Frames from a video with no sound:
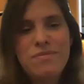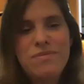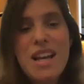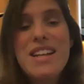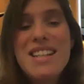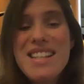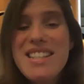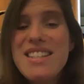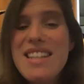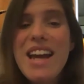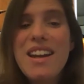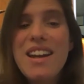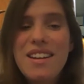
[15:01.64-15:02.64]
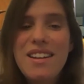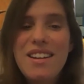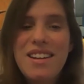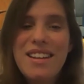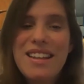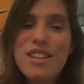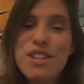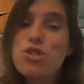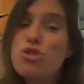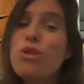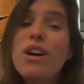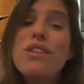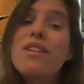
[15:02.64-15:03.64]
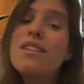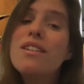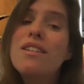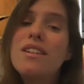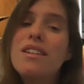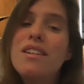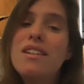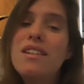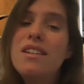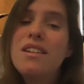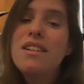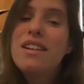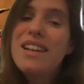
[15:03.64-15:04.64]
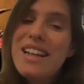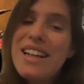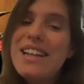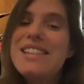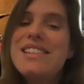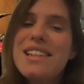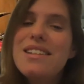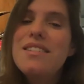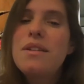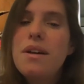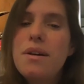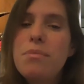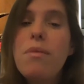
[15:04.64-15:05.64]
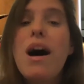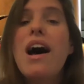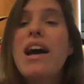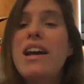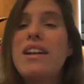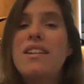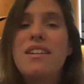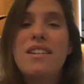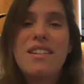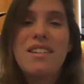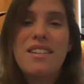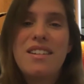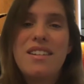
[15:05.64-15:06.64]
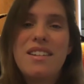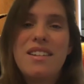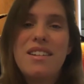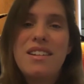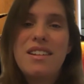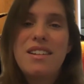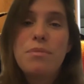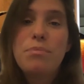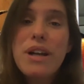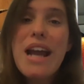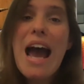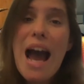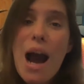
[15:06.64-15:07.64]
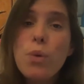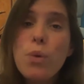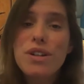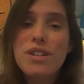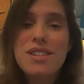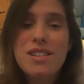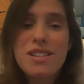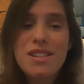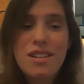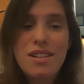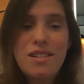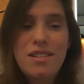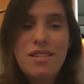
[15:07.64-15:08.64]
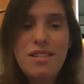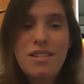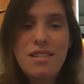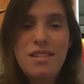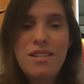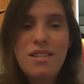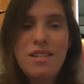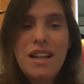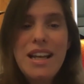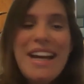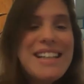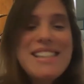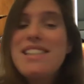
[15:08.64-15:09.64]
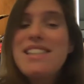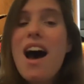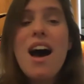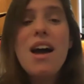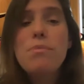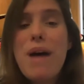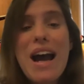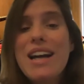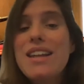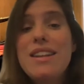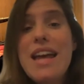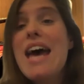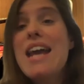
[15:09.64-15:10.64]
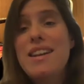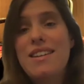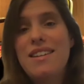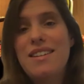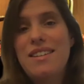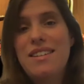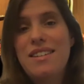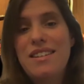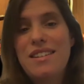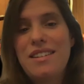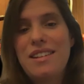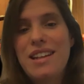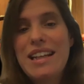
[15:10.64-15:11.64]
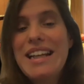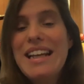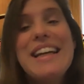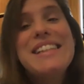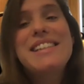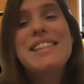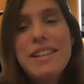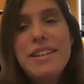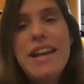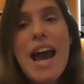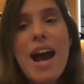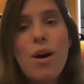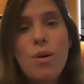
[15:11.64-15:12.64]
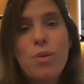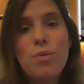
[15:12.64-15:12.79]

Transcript: to say that the struggle isn't mine, but ours. It's not back then, it's now.